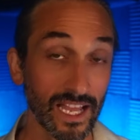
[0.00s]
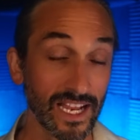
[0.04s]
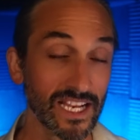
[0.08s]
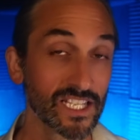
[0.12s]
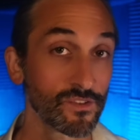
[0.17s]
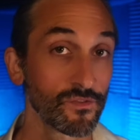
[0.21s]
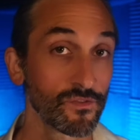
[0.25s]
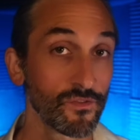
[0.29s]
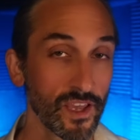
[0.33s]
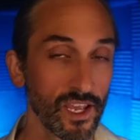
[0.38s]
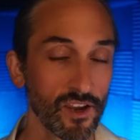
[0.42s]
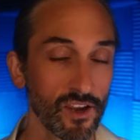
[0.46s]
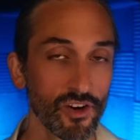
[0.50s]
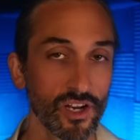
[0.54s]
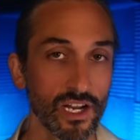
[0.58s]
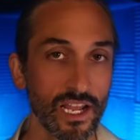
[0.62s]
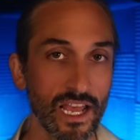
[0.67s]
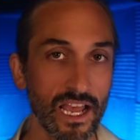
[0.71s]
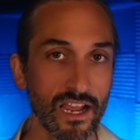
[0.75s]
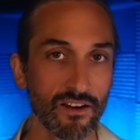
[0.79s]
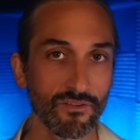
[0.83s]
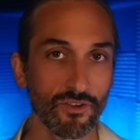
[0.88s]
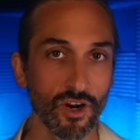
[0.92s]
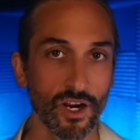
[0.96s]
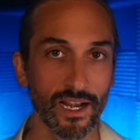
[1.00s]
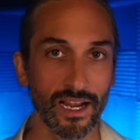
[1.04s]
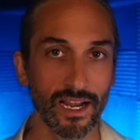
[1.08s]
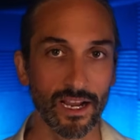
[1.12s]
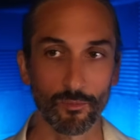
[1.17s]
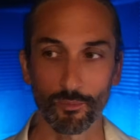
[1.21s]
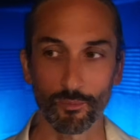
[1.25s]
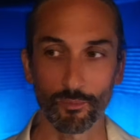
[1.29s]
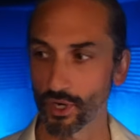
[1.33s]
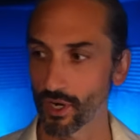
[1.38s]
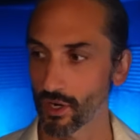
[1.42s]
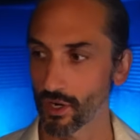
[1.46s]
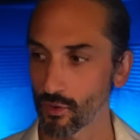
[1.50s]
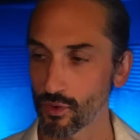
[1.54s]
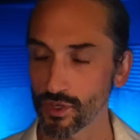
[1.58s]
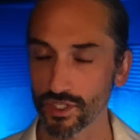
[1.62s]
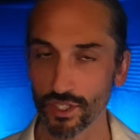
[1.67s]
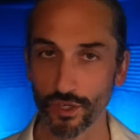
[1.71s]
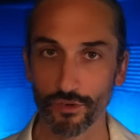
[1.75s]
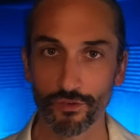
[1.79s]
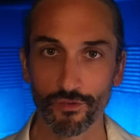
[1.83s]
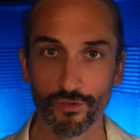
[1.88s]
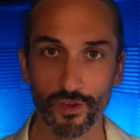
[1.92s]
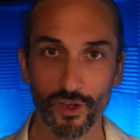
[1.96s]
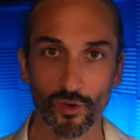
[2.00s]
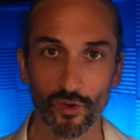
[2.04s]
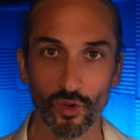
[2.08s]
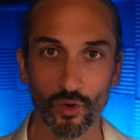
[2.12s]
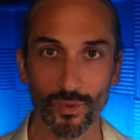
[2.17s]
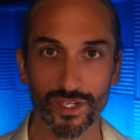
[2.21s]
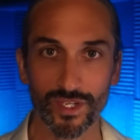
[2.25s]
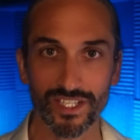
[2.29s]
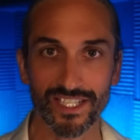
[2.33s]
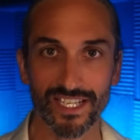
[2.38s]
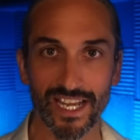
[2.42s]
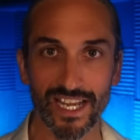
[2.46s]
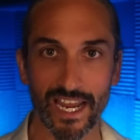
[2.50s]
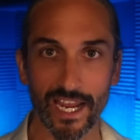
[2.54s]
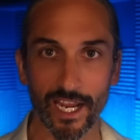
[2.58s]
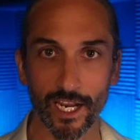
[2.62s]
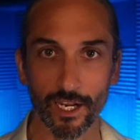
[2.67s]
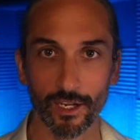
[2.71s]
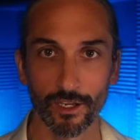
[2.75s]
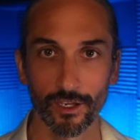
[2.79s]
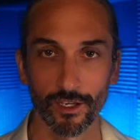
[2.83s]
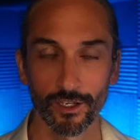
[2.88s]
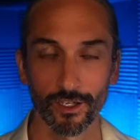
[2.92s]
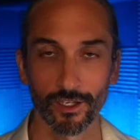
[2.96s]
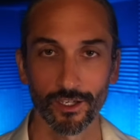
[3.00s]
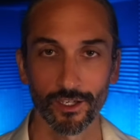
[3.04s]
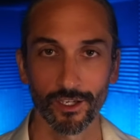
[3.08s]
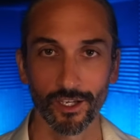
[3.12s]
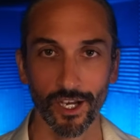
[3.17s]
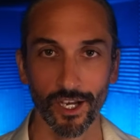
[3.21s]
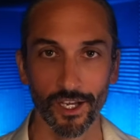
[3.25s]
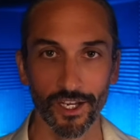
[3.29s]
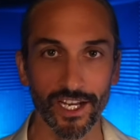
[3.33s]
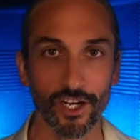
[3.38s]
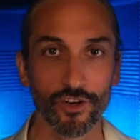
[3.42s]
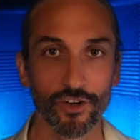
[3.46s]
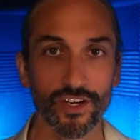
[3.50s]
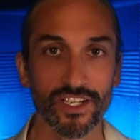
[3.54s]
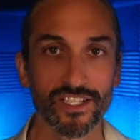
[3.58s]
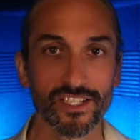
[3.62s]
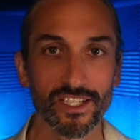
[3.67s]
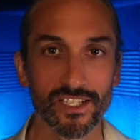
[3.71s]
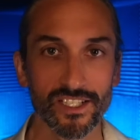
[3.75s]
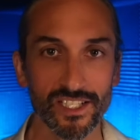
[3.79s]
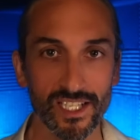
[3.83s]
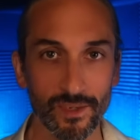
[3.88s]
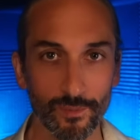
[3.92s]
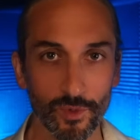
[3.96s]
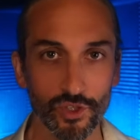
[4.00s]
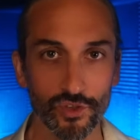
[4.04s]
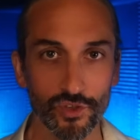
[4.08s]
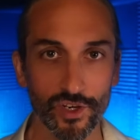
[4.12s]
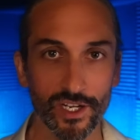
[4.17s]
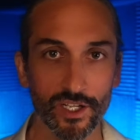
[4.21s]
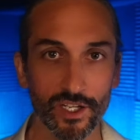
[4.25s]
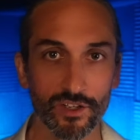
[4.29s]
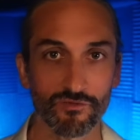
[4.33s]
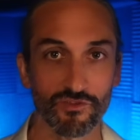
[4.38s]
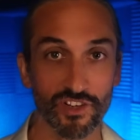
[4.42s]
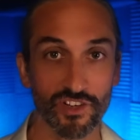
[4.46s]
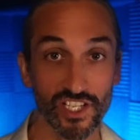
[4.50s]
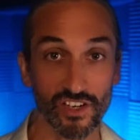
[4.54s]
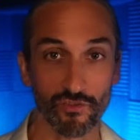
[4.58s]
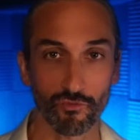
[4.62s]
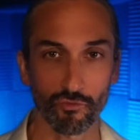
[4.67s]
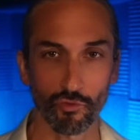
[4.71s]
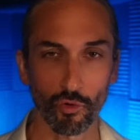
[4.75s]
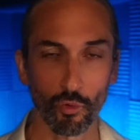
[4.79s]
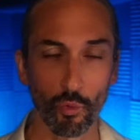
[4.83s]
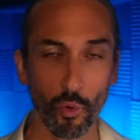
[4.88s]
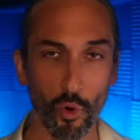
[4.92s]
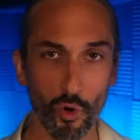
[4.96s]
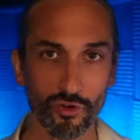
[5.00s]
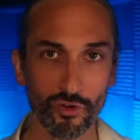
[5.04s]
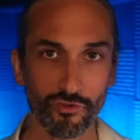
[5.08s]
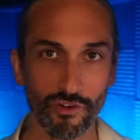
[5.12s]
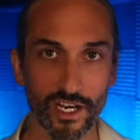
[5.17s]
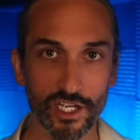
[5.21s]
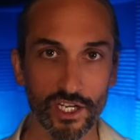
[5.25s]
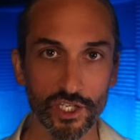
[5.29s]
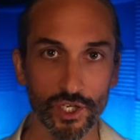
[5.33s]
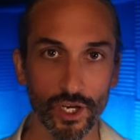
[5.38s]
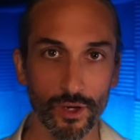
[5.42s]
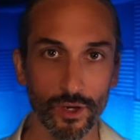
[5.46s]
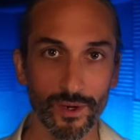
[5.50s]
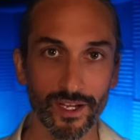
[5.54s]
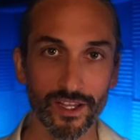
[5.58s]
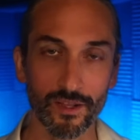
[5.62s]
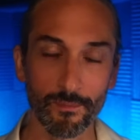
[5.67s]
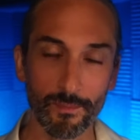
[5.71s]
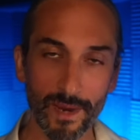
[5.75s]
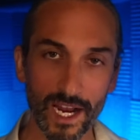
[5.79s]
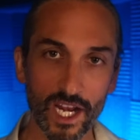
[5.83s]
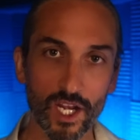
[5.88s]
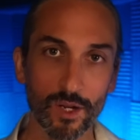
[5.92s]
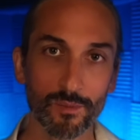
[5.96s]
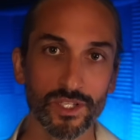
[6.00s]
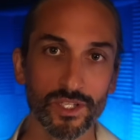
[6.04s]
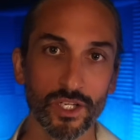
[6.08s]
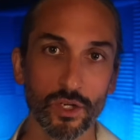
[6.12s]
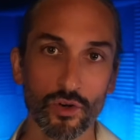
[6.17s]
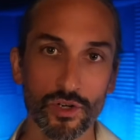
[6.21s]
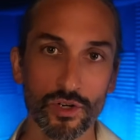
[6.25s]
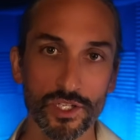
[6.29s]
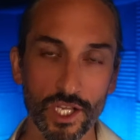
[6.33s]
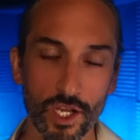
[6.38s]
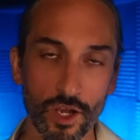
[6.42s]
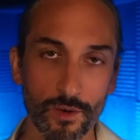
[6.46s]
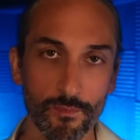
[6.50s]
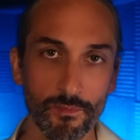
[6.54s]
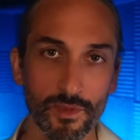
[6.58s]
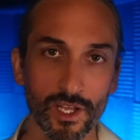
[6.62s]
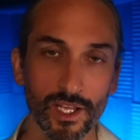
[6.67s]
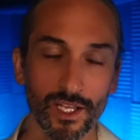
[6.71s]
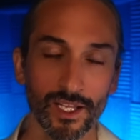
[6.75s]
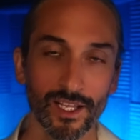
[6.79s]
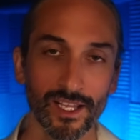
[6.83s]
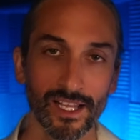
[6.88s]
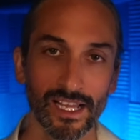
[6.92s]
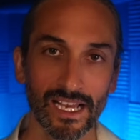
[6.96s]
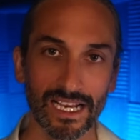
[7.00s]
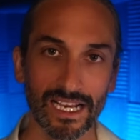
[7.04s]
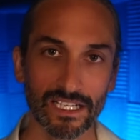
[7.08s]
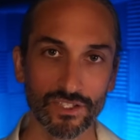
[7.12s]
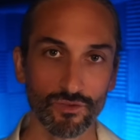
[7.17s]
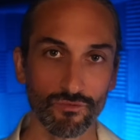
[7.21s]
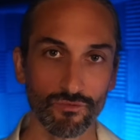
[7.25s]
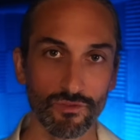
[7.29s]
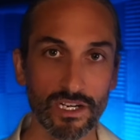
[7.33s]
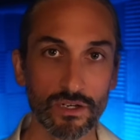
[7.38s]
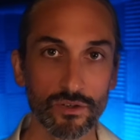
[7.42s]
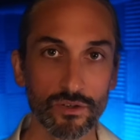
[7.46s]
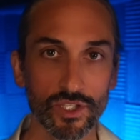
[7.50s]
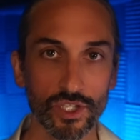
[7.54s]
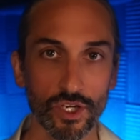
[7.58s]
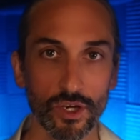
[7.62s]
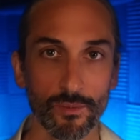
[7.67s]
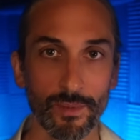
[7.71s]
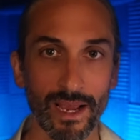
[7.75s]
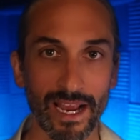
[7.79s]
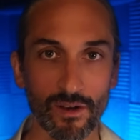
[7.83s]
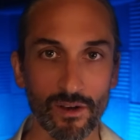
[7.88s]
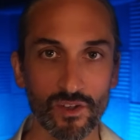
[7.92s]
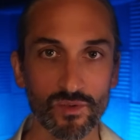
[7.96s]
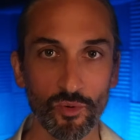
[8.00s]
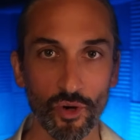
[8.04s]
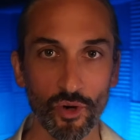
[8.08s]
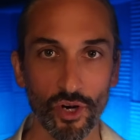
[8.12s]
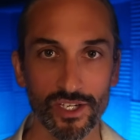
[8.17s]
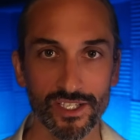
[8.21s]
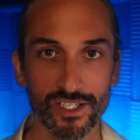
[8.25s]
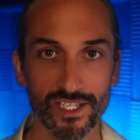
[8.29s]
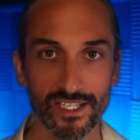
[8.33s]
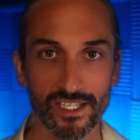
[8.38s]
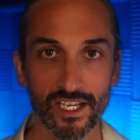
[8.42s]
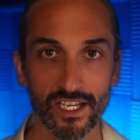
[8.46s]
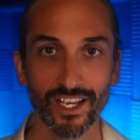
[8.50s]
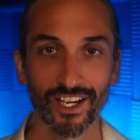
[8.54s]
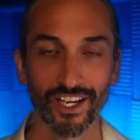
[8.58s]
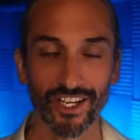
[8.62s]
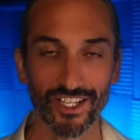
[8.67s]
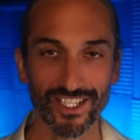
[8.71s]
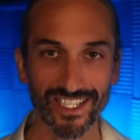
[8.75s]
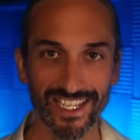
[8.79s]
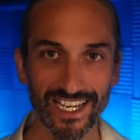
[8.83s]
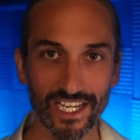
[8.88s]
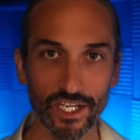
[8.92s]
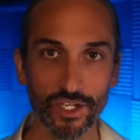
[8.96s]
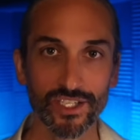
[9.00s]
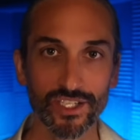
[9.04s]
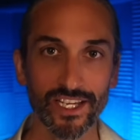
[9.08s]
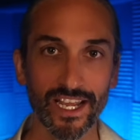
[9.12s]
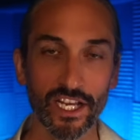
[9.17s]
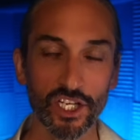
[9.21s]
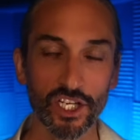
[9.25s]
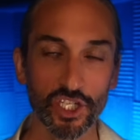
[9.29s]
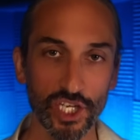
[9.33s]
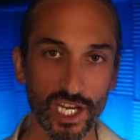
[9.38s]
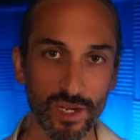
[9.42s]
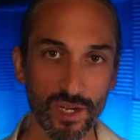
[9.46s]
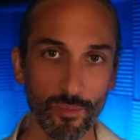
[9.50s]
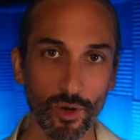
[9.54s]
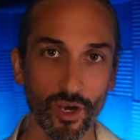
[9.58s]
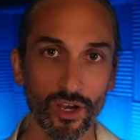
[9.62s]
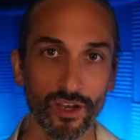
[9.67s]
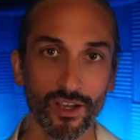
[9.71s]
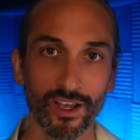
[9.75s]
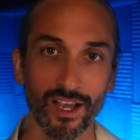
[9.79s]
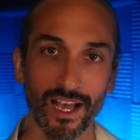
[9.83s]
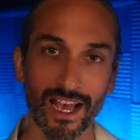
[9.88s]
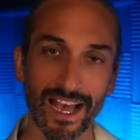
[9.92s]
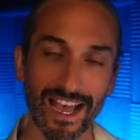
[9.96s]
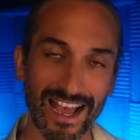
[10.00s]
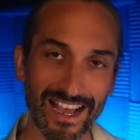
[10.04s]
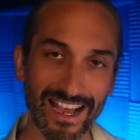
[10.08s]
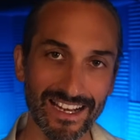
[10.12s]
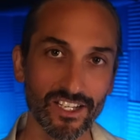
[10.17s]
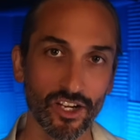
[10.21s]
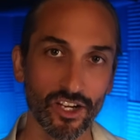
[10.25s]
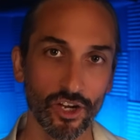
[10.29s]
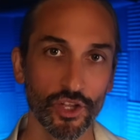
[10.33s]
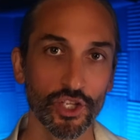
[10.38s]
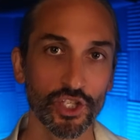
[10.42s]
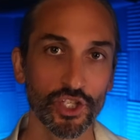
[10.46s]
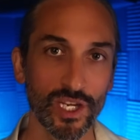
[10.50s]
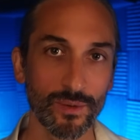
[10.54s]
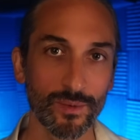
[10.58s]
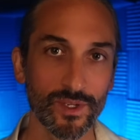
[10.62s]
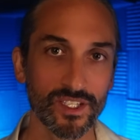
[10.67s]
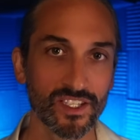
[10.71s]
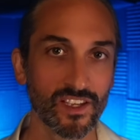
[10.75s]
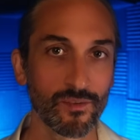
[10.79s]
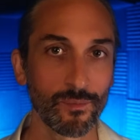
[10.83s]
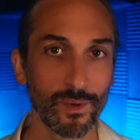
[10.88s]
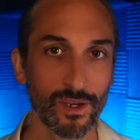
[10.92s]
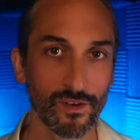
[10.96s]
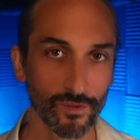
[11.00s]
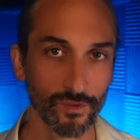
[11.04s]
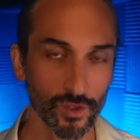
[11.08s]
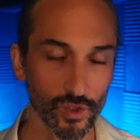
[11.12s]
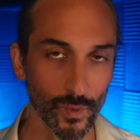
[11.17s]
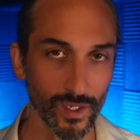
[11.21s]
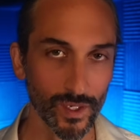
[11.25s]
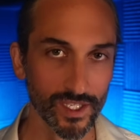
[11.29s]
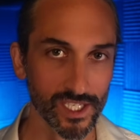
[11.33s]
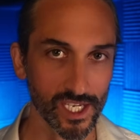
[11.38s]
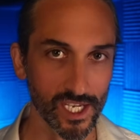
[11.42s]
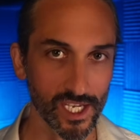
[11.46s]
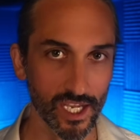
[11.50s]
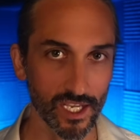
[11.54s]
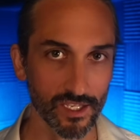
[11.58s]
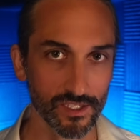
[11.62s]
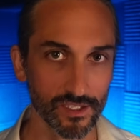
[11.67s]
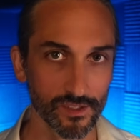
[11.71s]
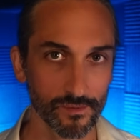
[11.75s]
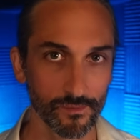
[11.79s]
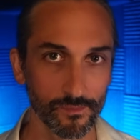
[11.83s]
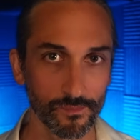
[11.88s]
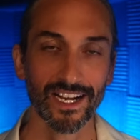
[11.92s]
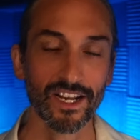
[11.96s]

There is fear in the air right now, but I also feel that we're seeing an increased asymmetry in the risk-reward ratio in the medium to long term as real-term house prices continue to get cheaper and are the cheapest they've been for 20 years.